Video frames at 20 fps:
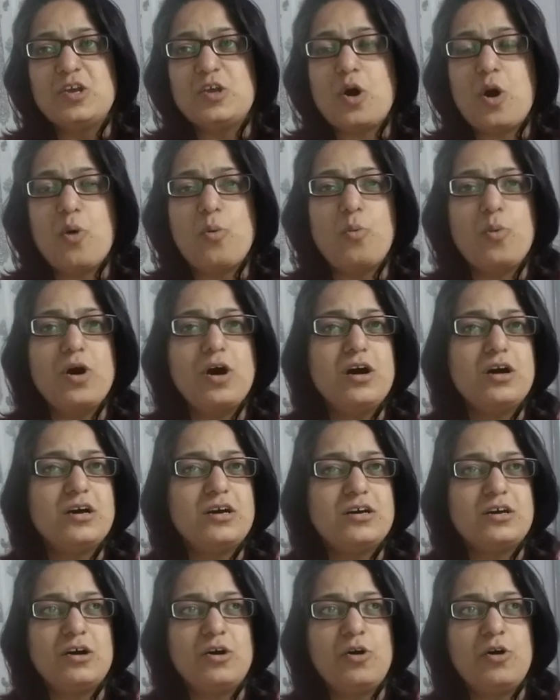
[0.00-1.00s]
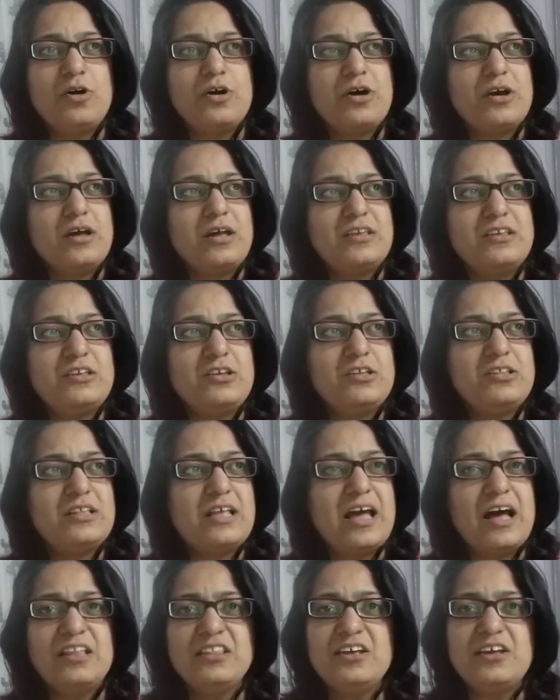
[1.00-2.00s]
your work or
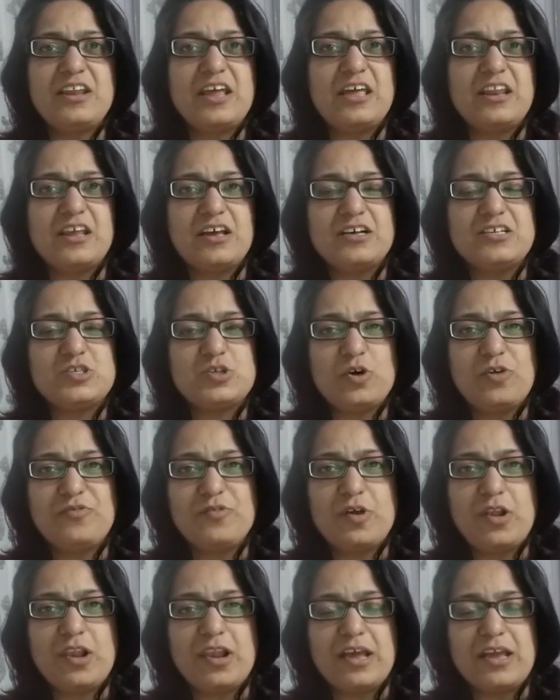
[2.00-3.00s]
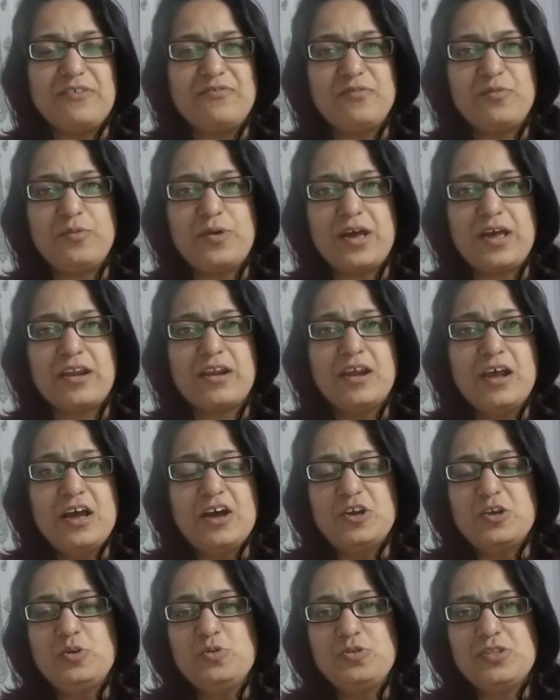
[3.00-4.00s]
other areas of your life where
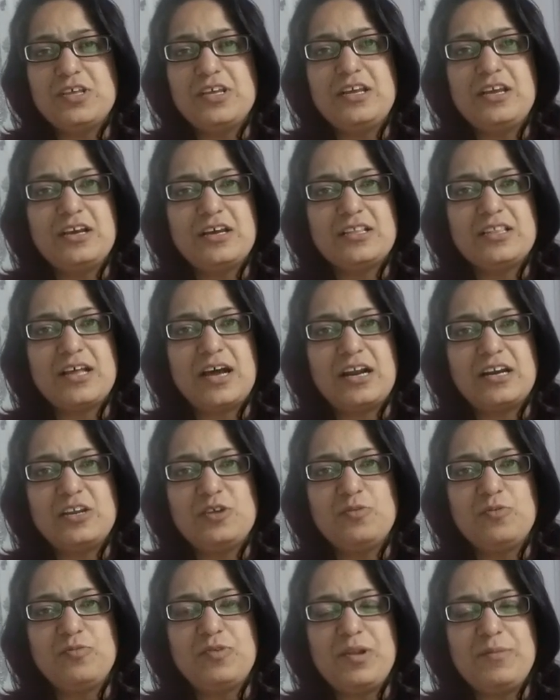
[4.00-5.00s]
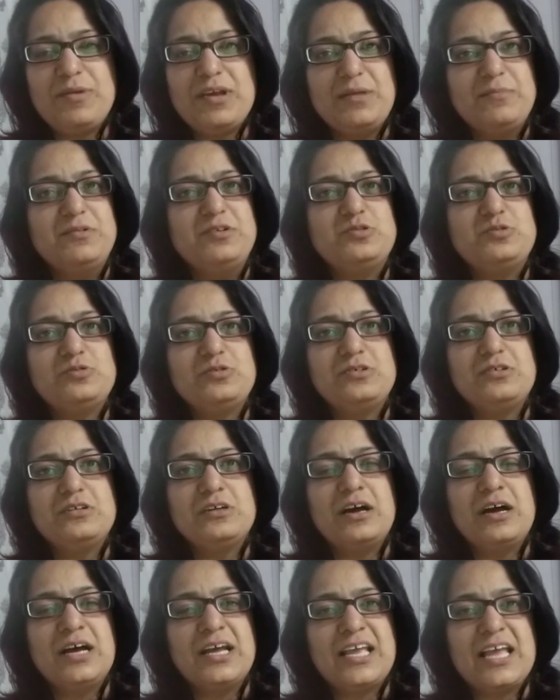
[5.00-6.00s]
you think that you will be able to
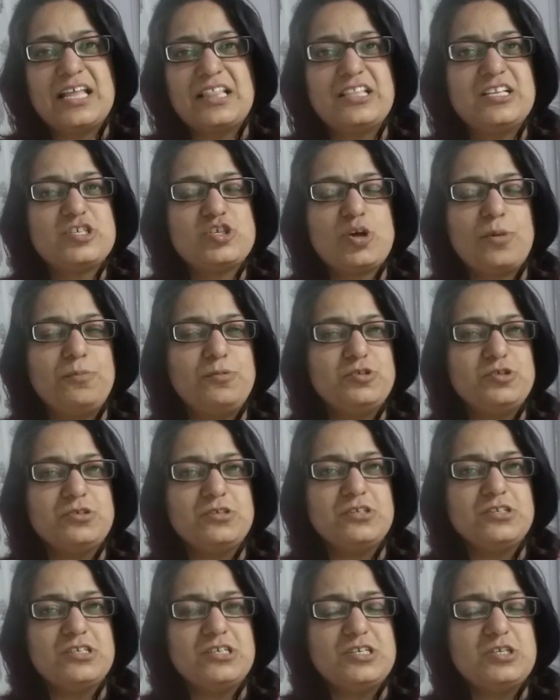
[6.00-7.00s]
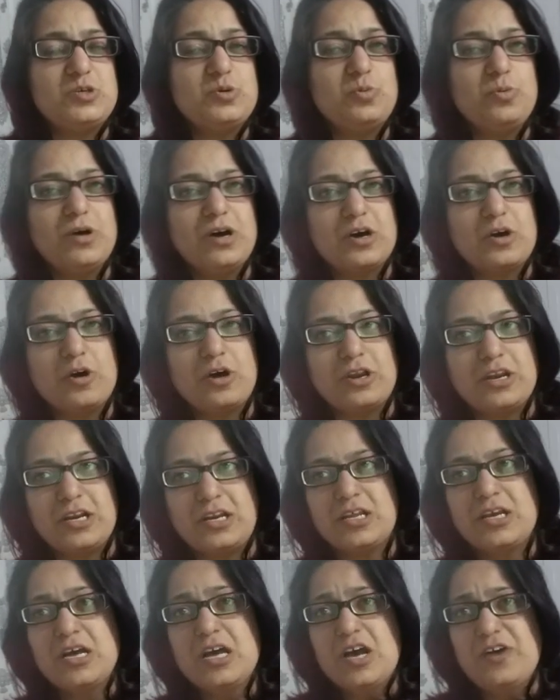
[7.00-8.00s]
get this opportunity to work on
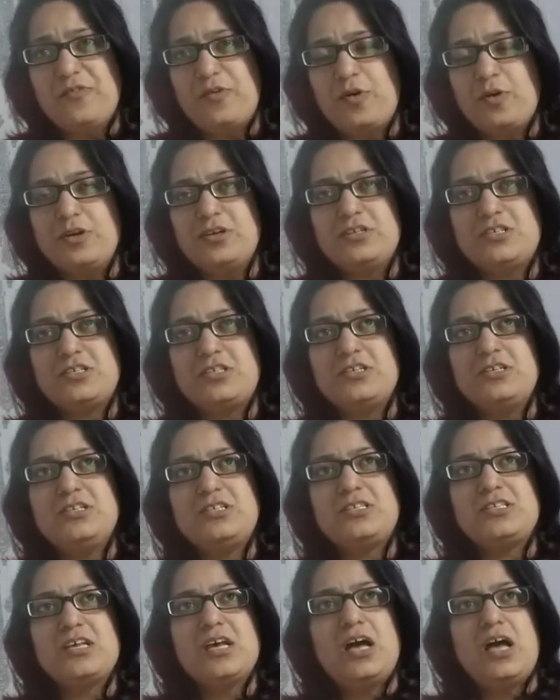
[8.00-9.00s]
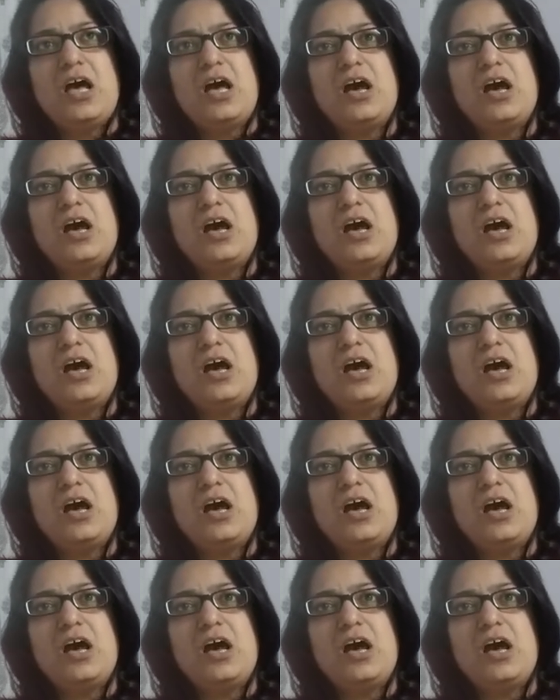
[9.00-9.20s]
it. For instance,